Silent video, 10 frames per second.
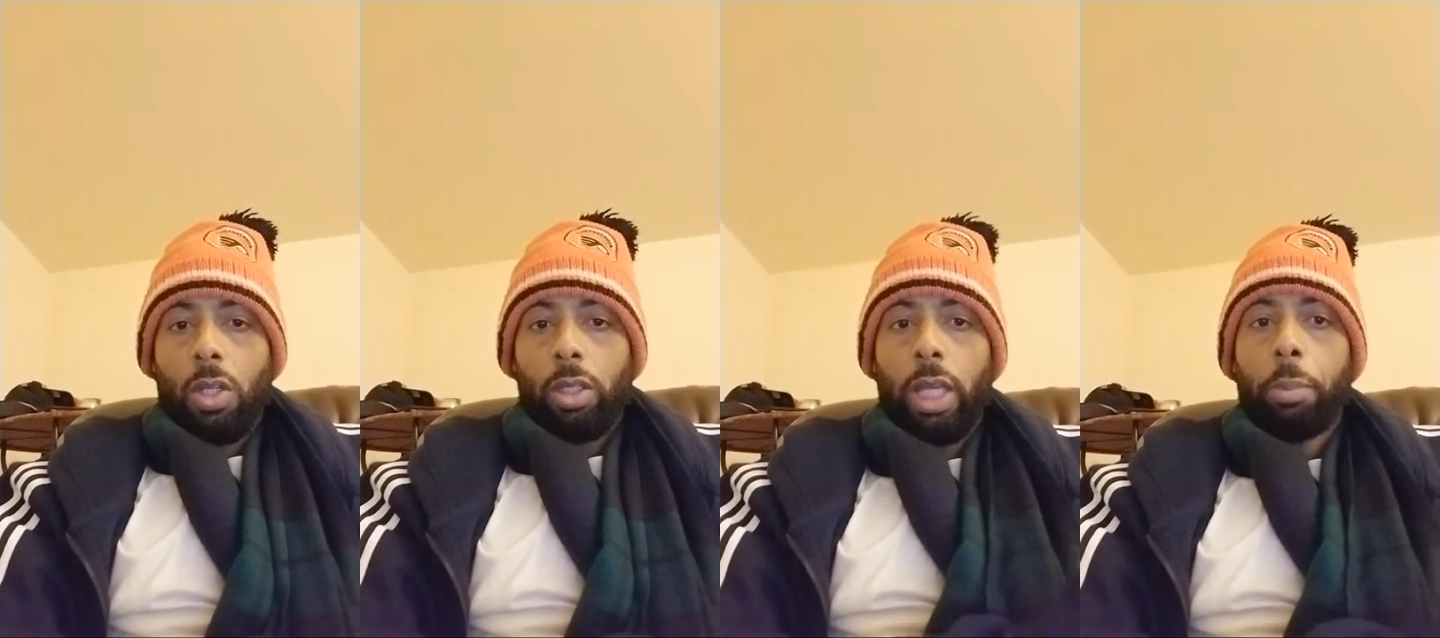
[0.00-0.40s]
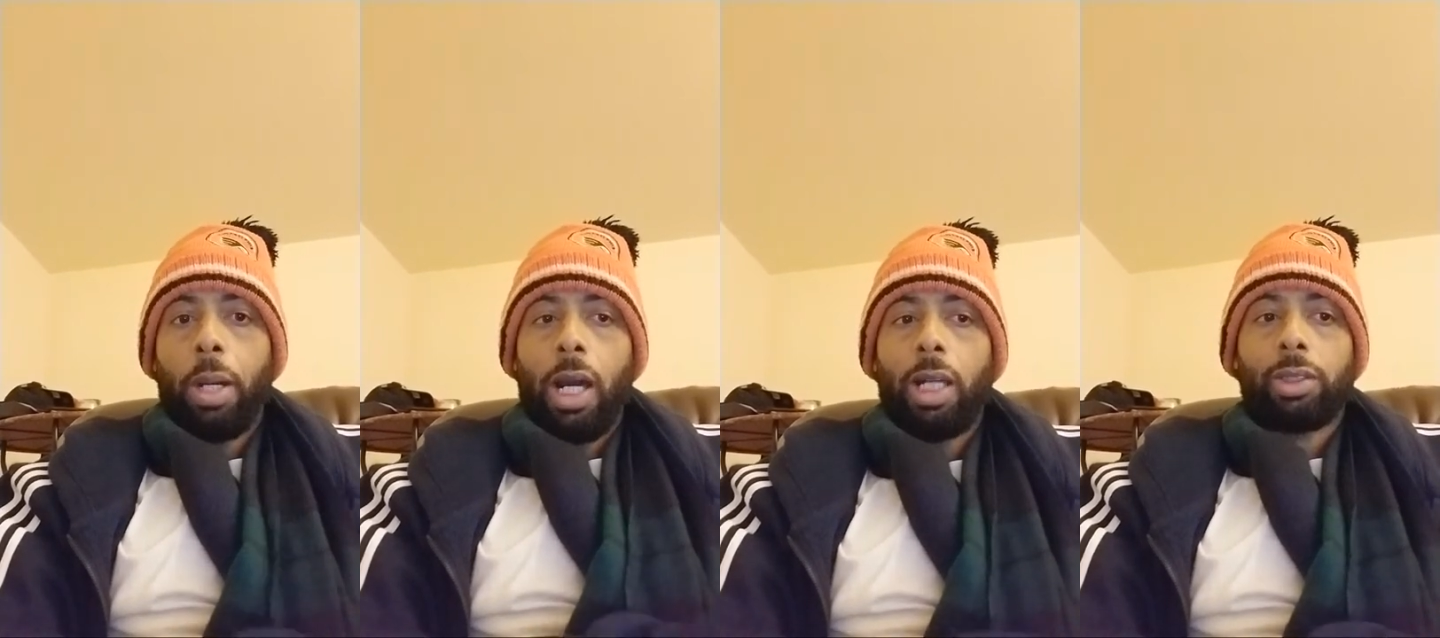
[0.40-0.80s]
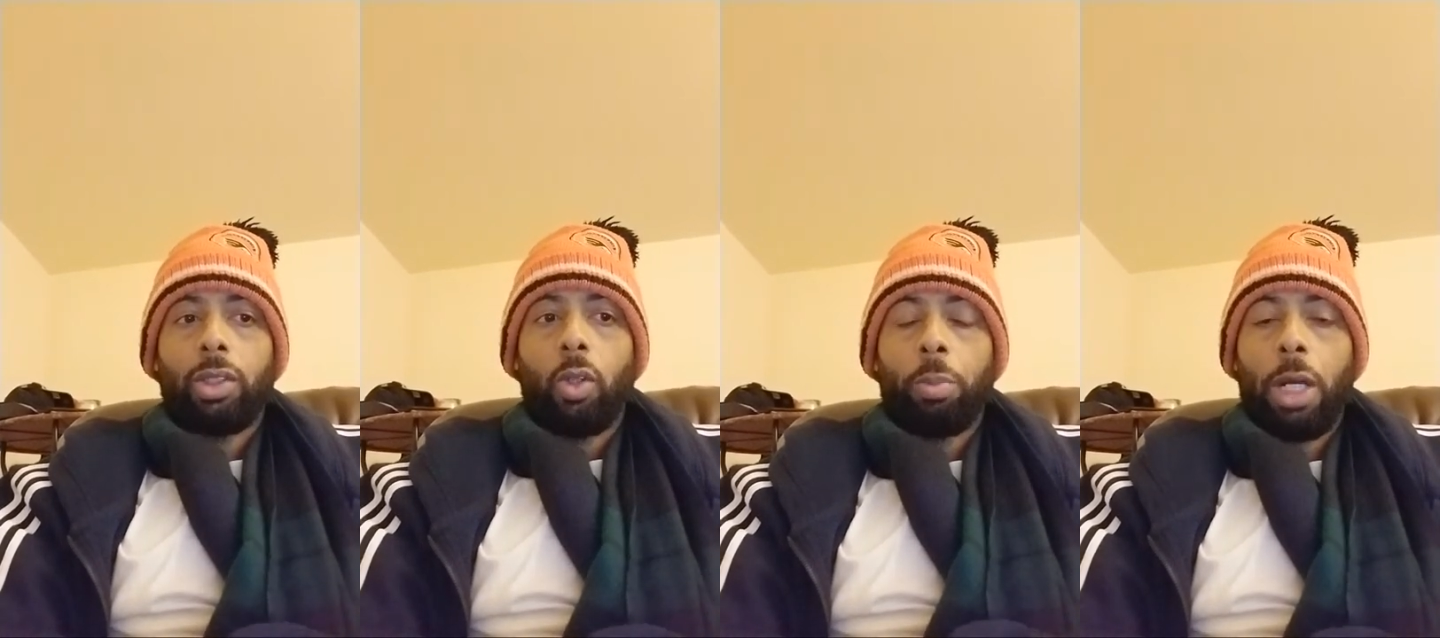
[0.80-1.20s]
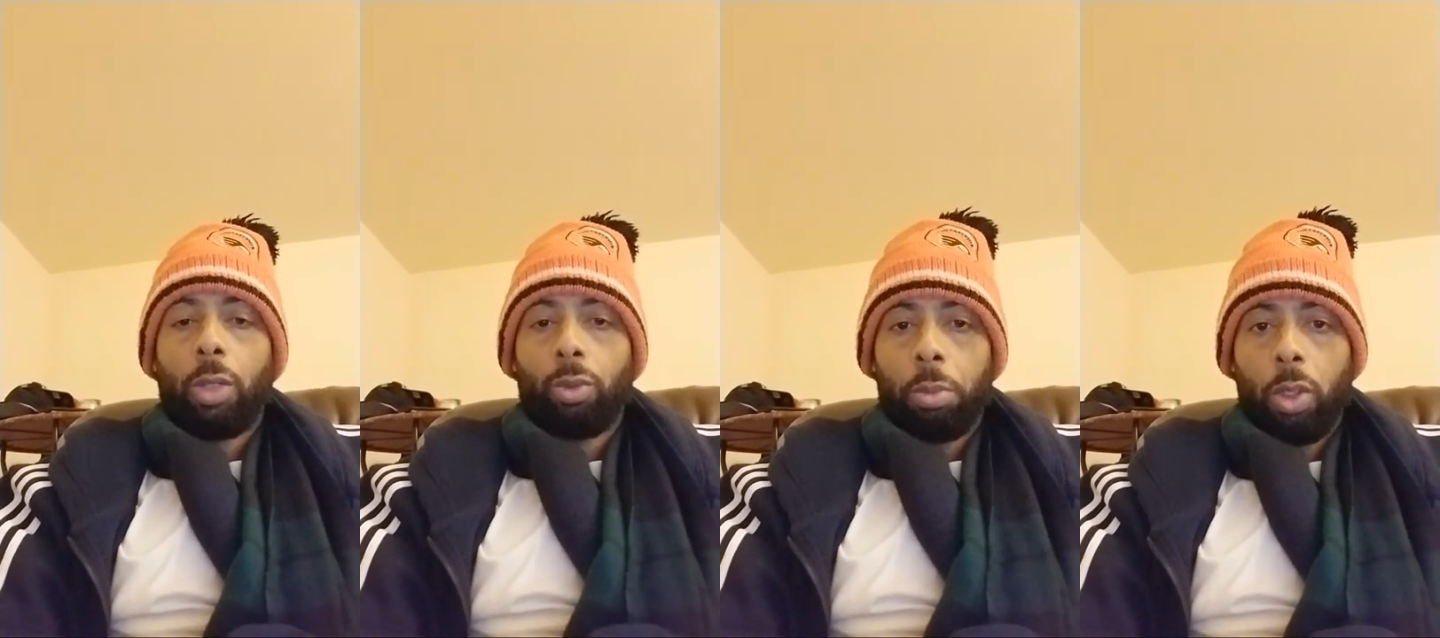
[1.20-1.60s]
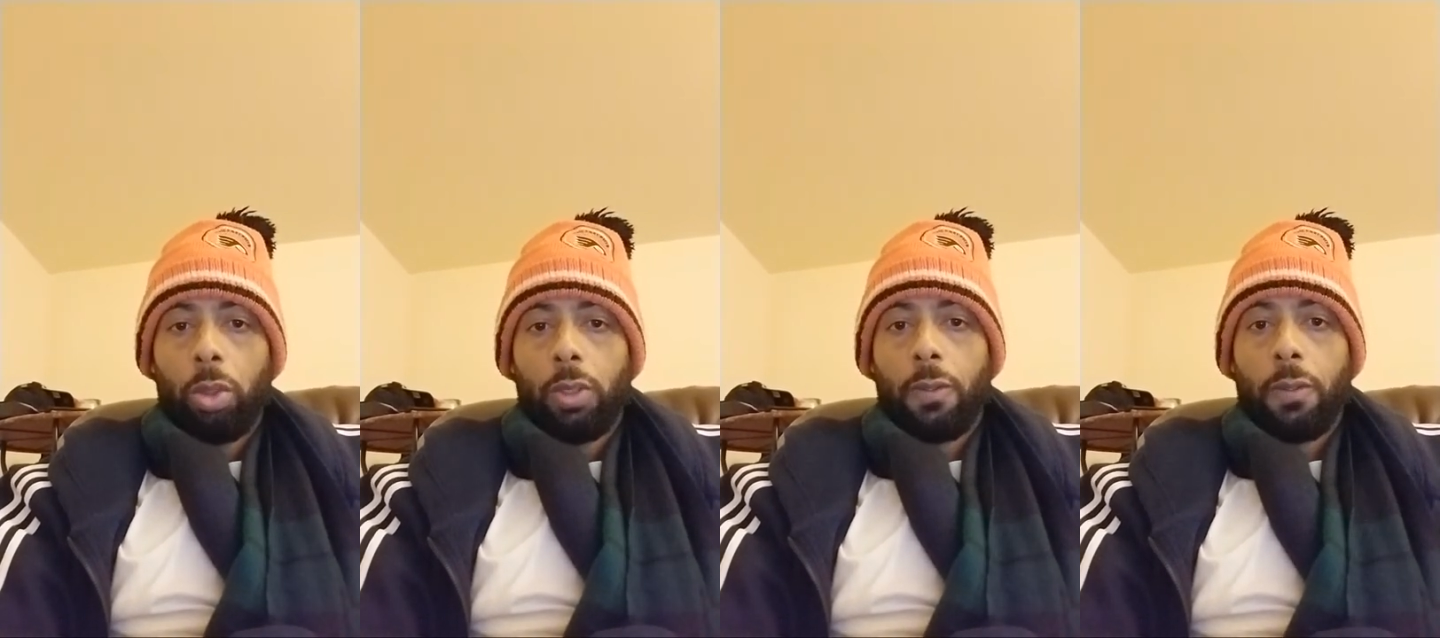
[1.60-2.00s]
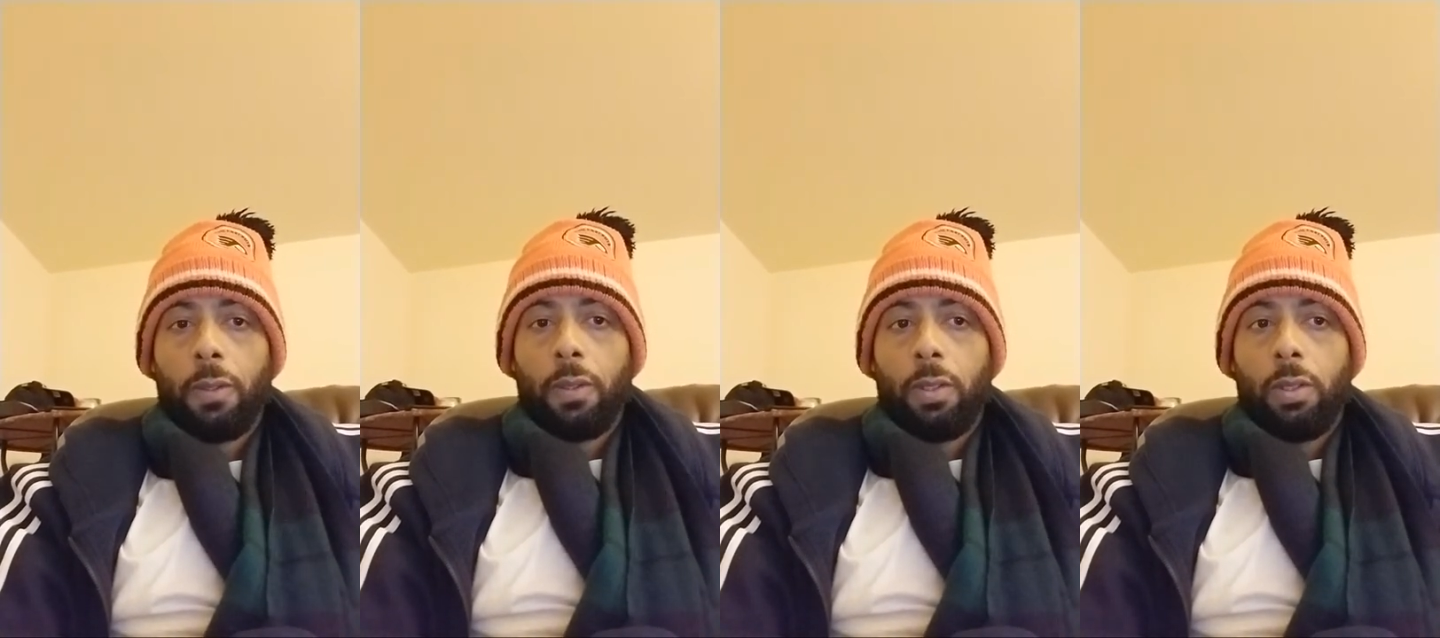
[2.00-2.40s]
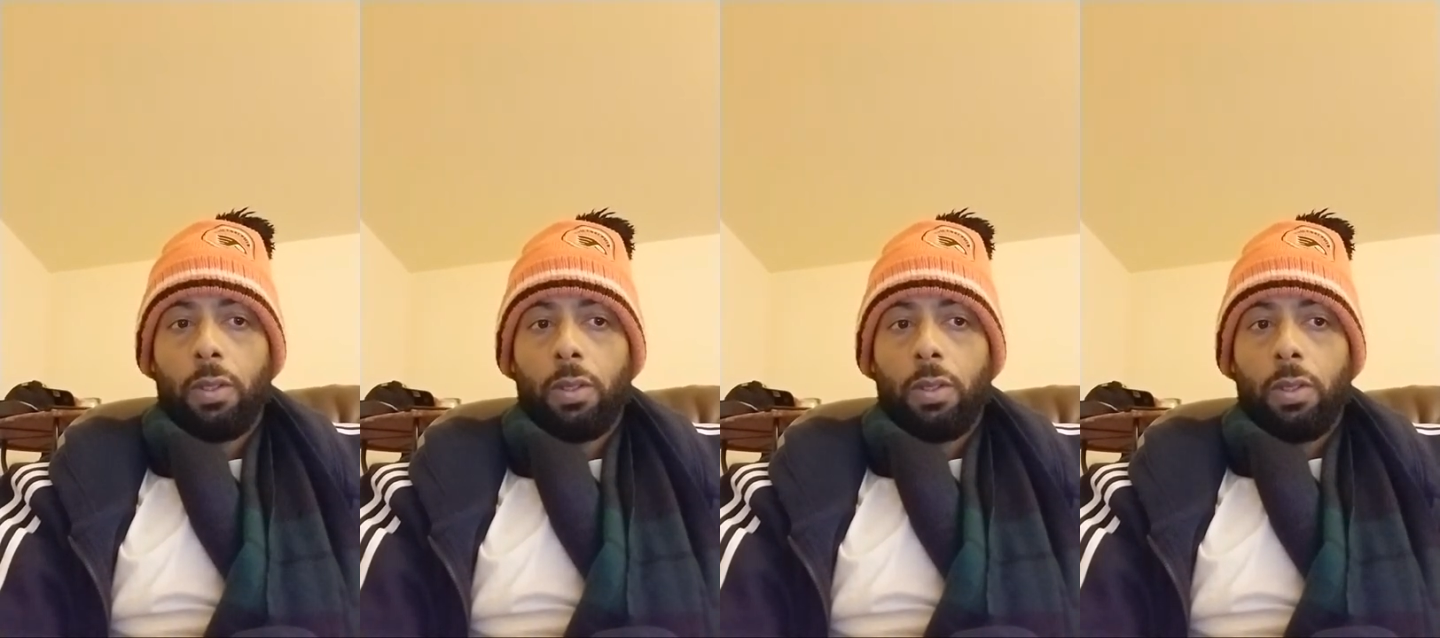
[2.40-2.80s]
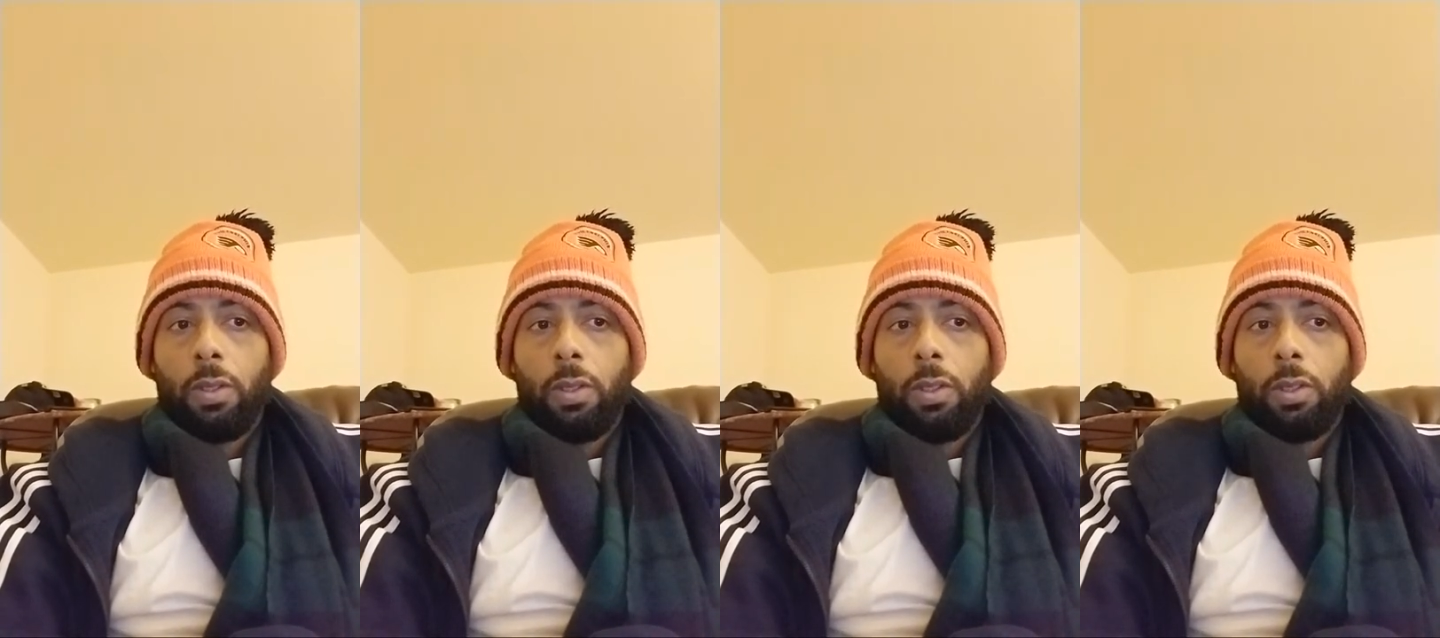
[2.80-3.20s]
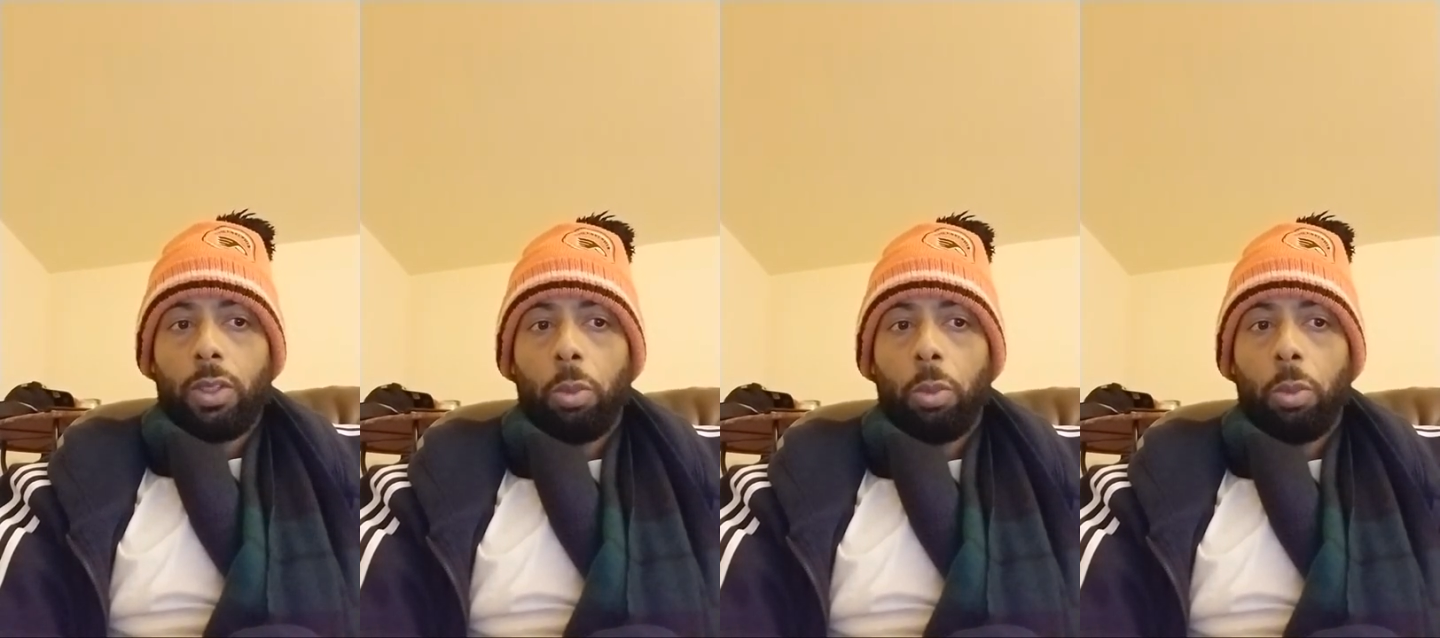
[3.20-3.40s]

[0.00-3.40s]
let Paz know about Ramona. So